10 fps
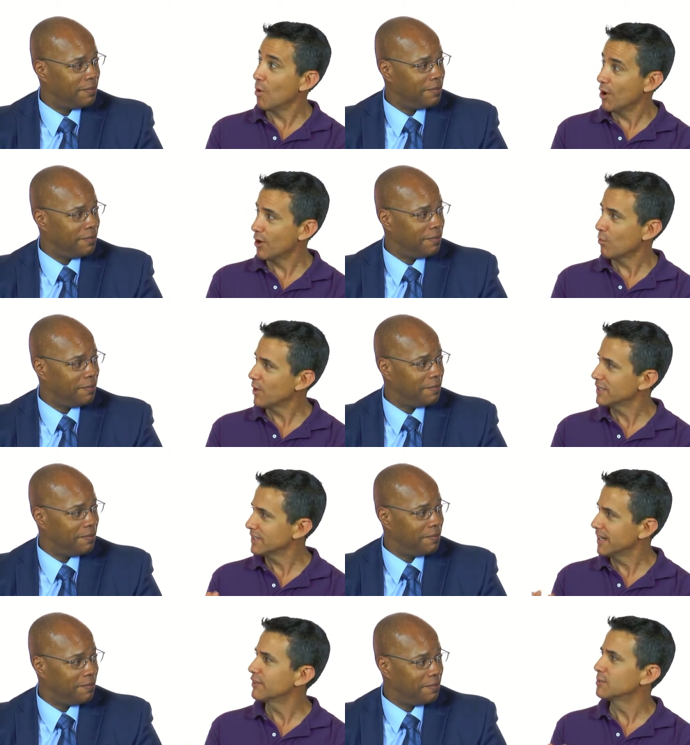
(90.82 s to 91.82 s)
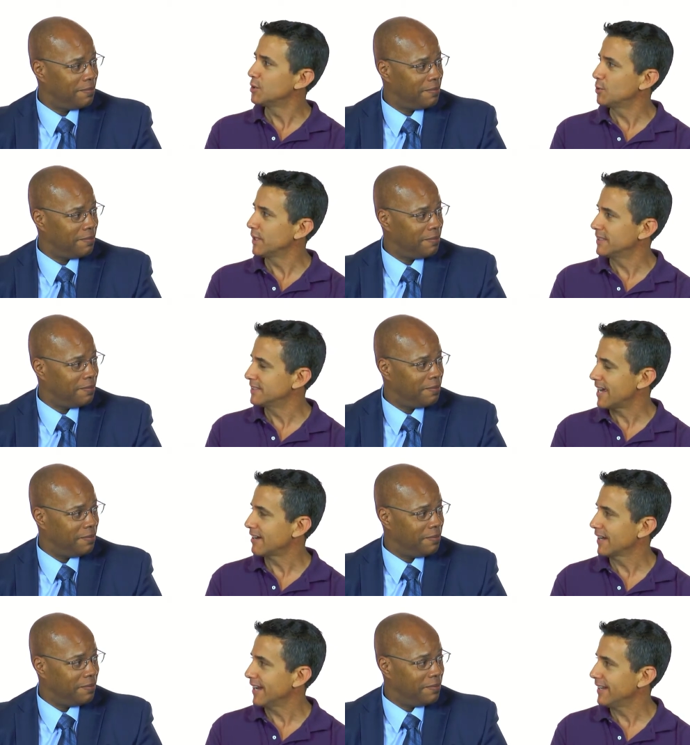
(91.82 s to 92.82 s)
Speaker 1: Warner. What is the difference between
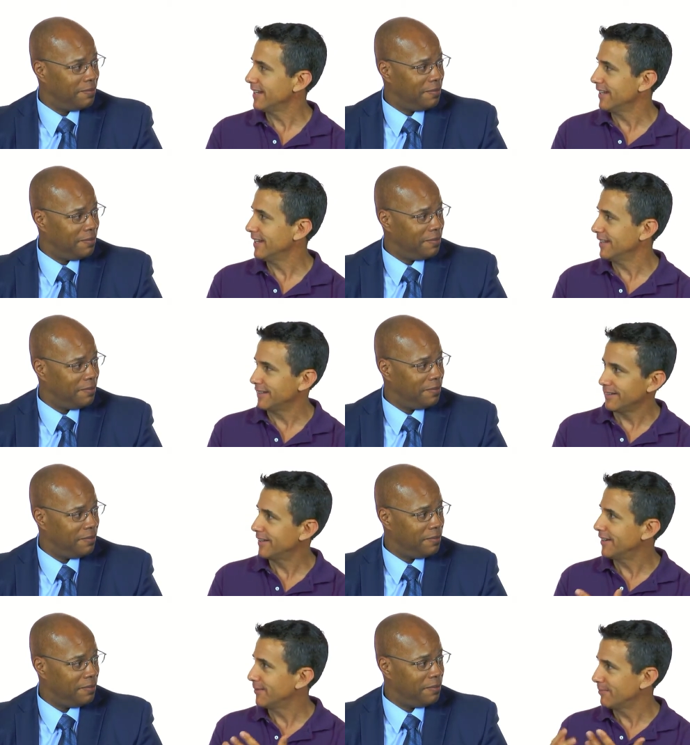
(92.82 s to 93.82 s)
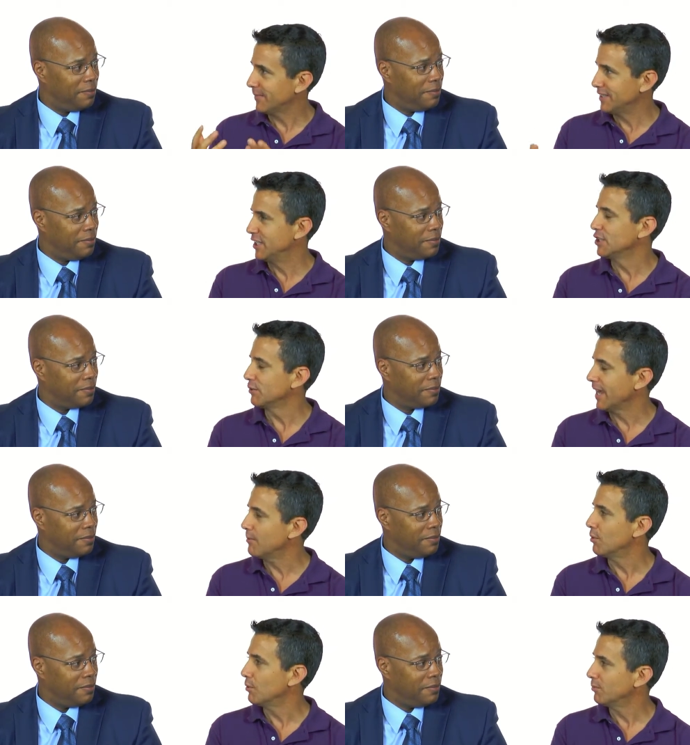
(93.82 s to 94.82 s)
satellite and um, a digital
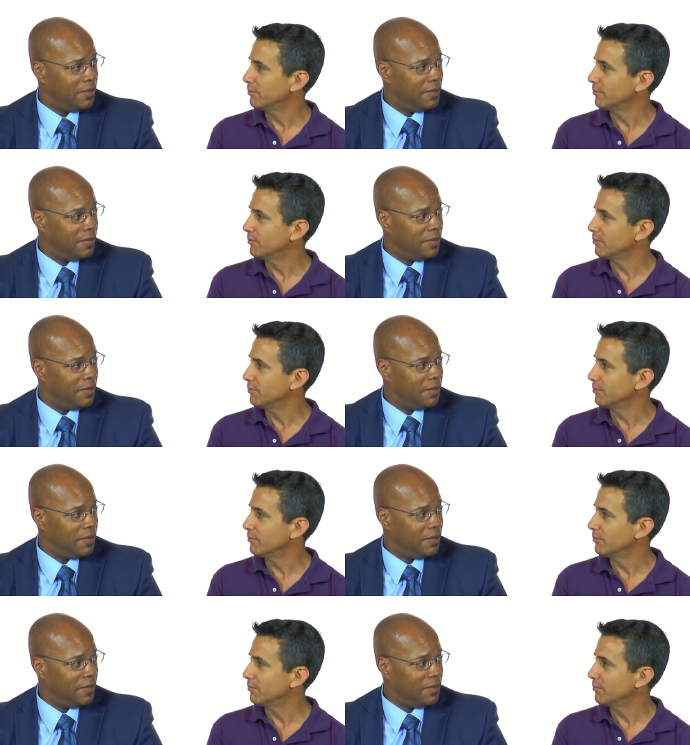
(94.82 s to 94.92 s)
cable?